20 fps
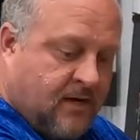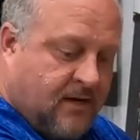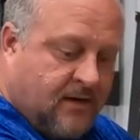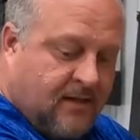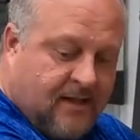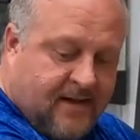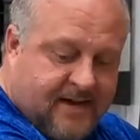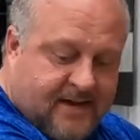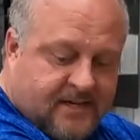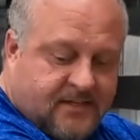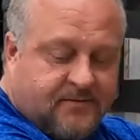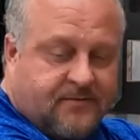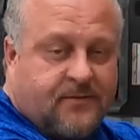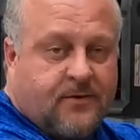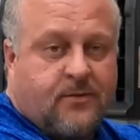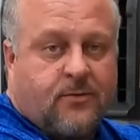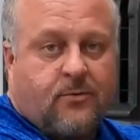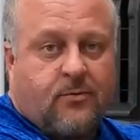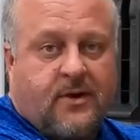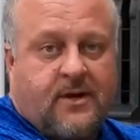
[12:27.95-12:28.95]
glass for
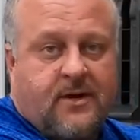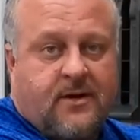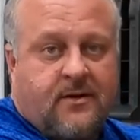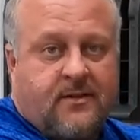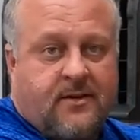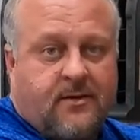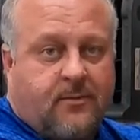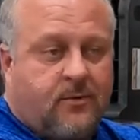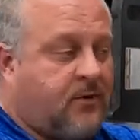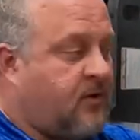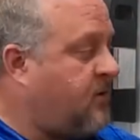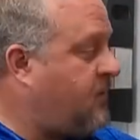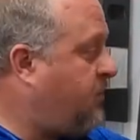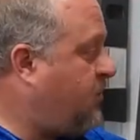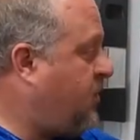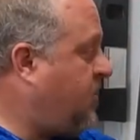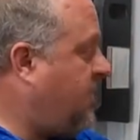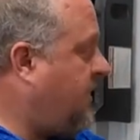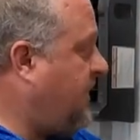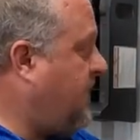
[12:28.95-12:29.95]
the rear that we're gonna
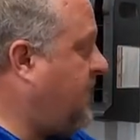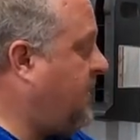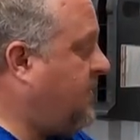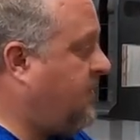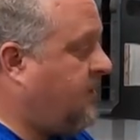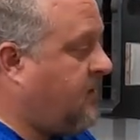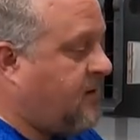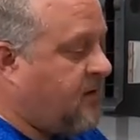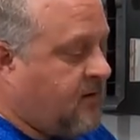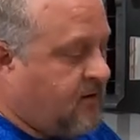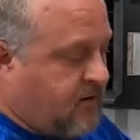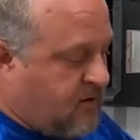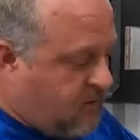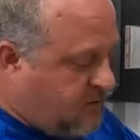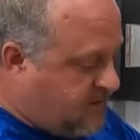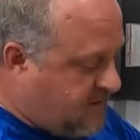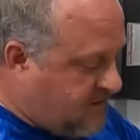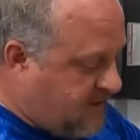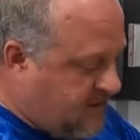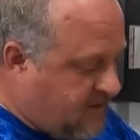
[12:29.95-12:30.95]
put in, and new
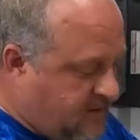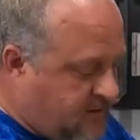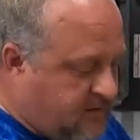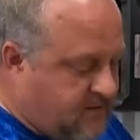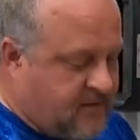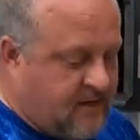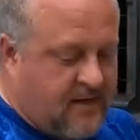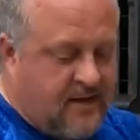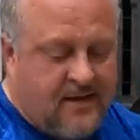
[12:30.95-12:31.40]
seals.